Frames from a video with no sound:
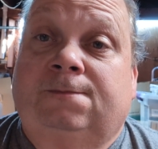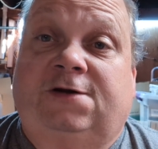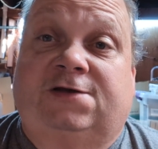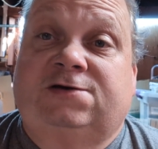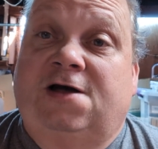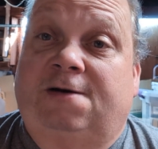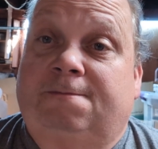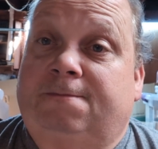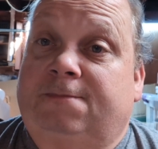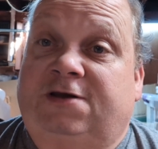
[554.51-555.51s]
It's not
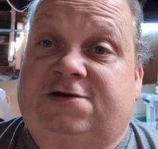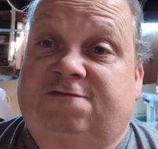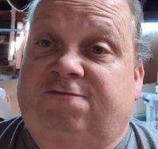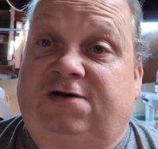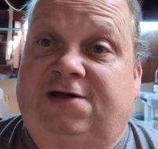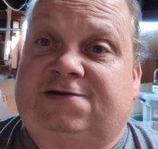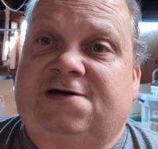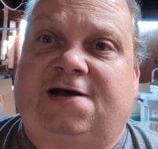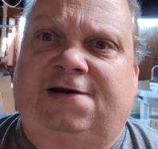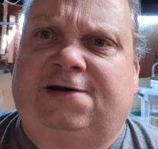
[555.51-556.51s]

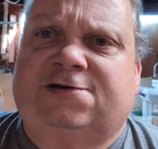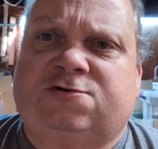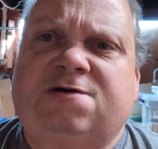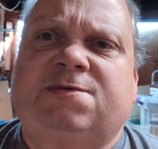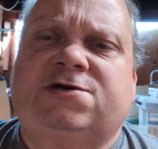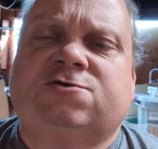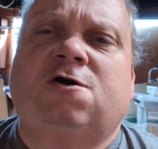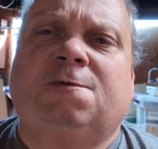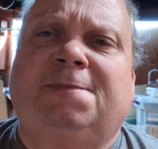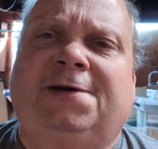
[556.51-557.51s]
an extremely
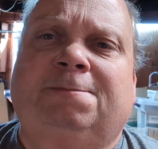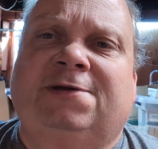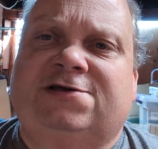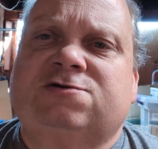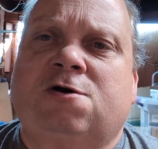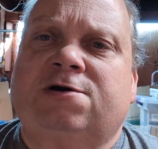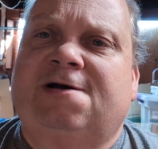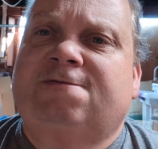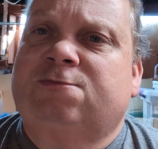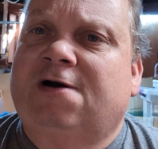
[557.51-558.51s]
strong mint, but it's strong
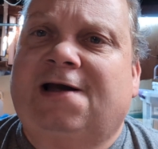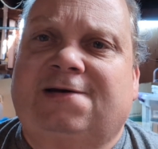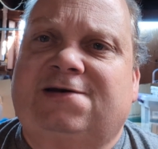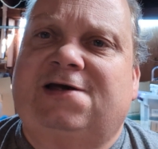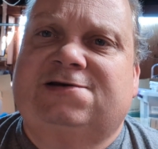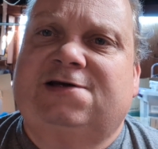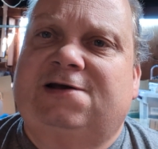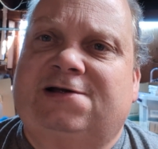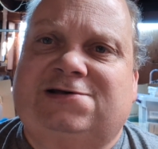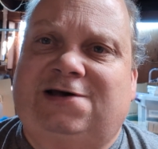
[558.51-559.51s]
enough to where I can taste it.
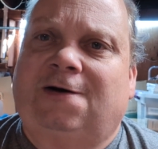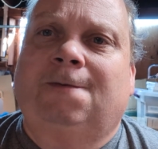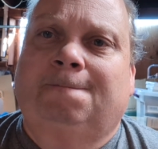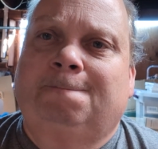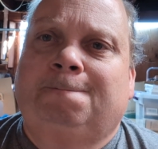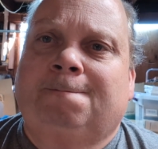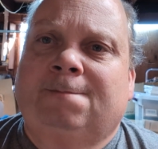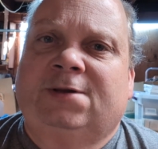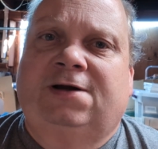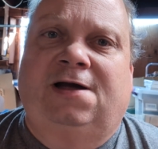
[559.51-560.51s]
It's here.
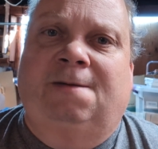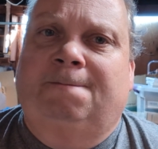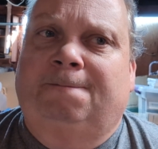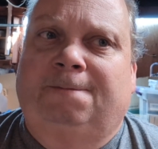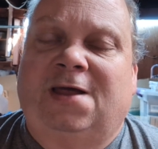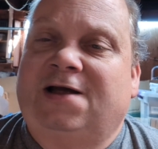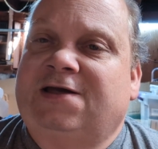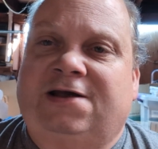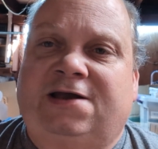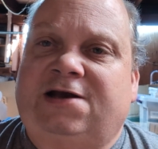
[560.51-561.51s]
I'm not
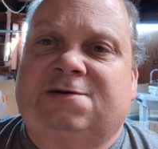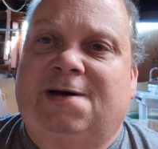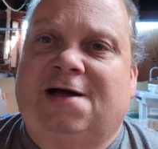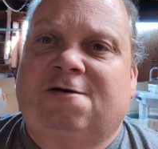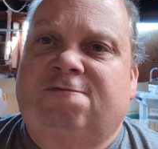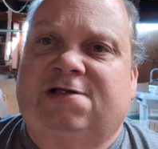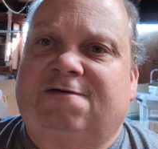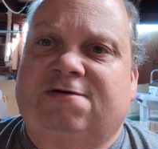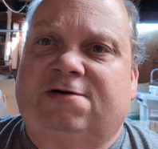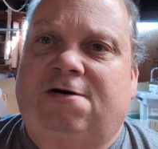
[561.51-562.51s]
getting any tobacco
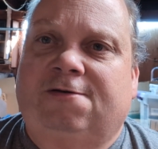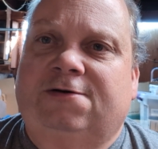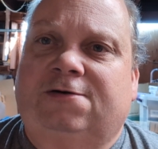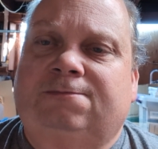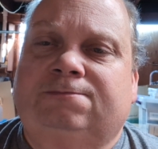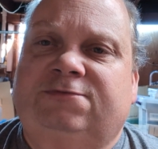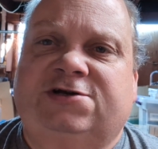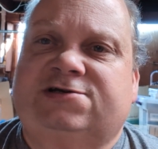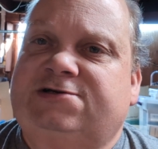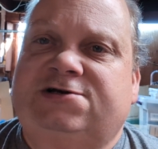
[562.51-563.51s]
flavor at all, though.
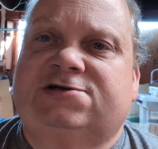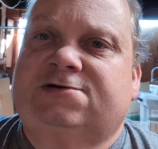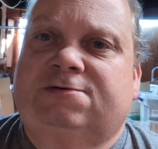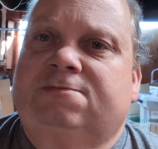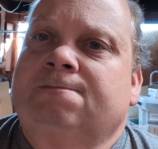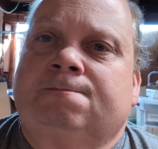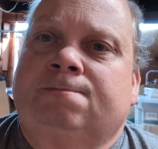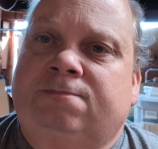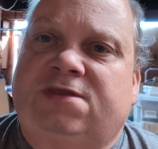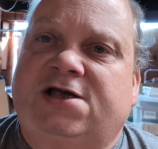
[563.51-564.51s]
Just
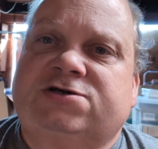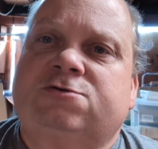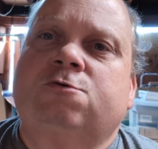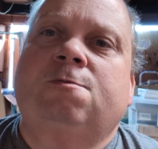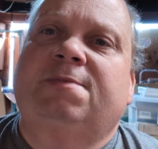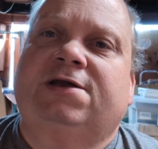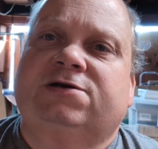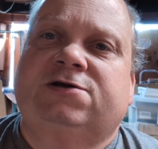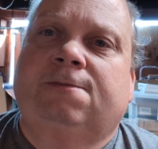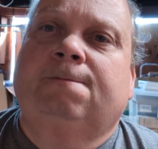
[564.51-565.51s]
nice, cool mint.